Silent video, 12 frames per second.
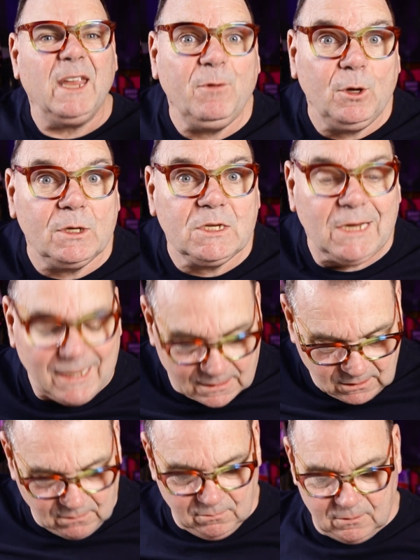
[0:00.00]
if you could see
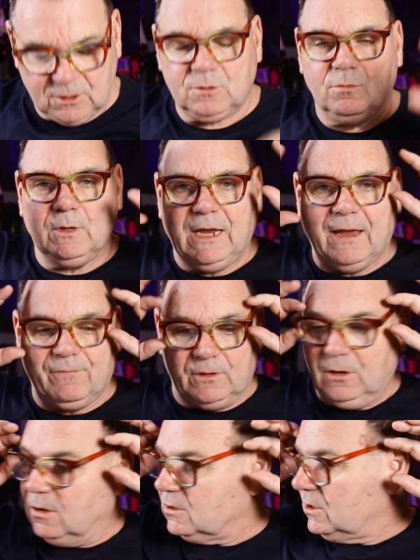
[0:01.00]
it, which we haven't
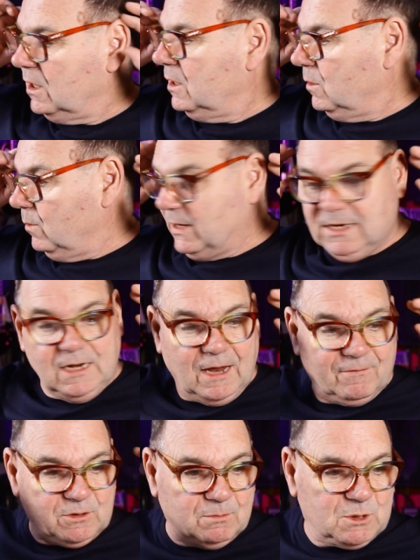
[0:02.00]
got. We did
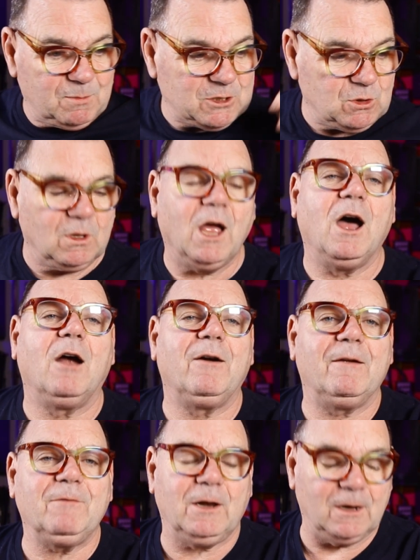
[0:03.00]
have some special
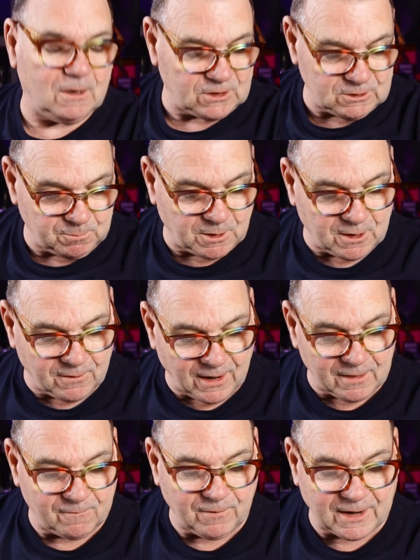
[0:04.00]
RF glasses, but they're at
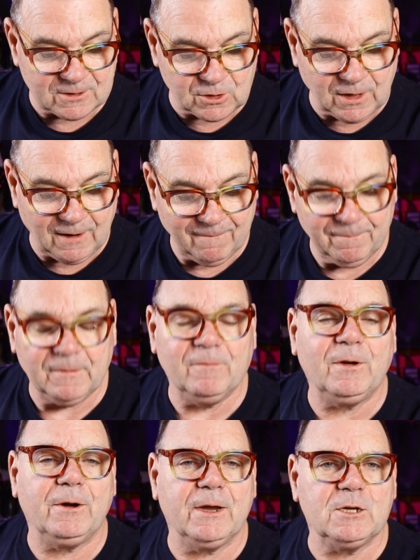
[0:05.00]
the factory,
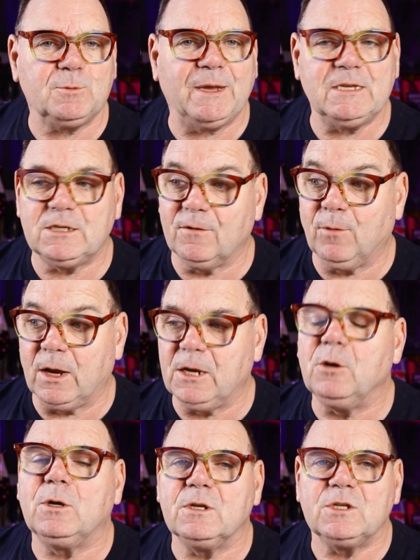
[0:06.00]
very expensive, where
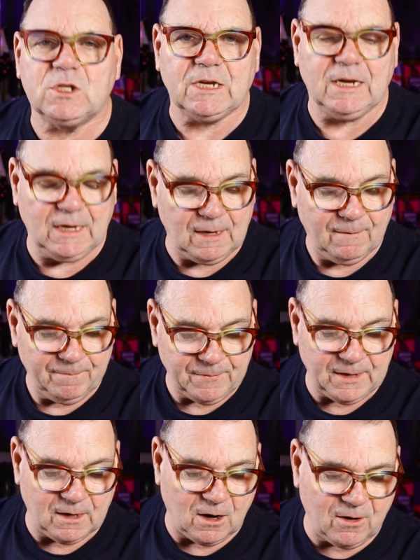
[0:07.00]
you can see
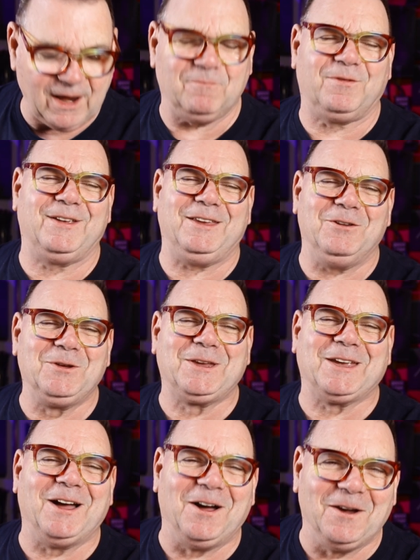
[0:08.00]
the RF. You
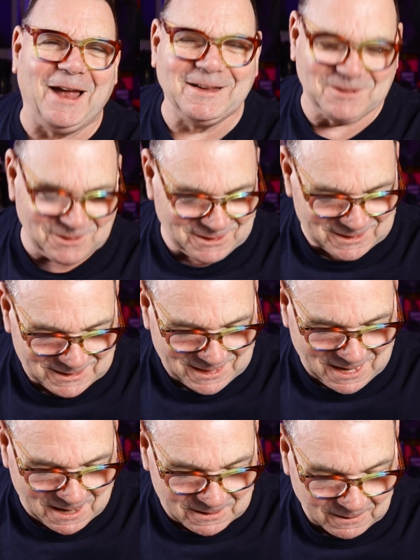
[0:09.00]
can't actually see
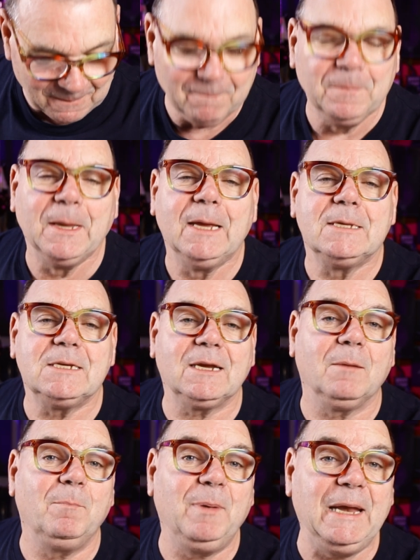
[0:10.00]
it. It's a
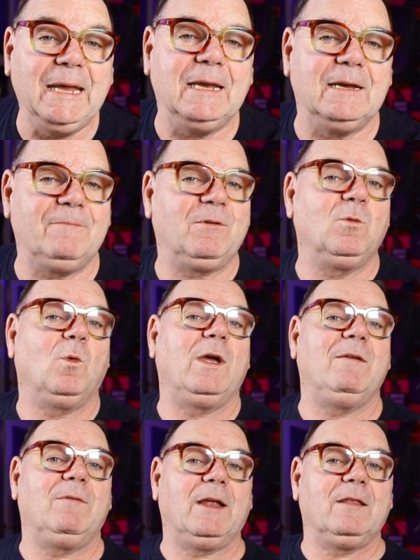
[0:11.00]
completely different
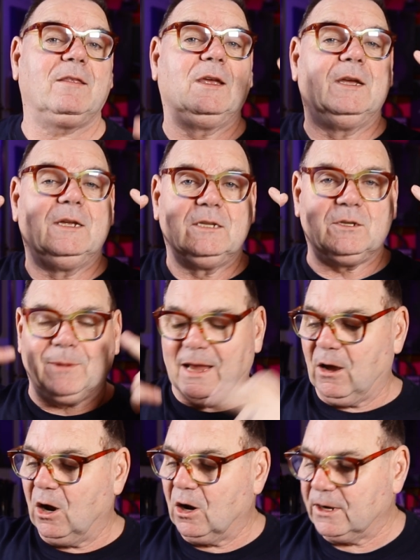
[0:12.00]
wavelength to
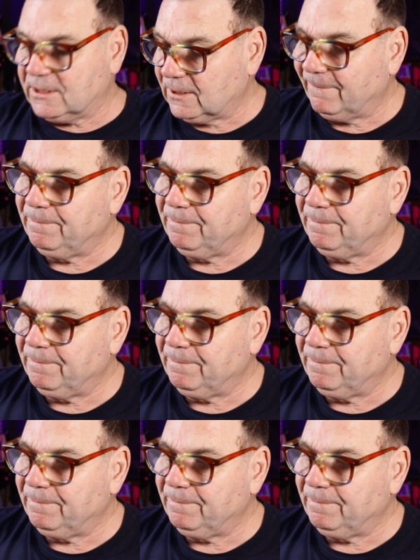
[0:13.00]
our eyes.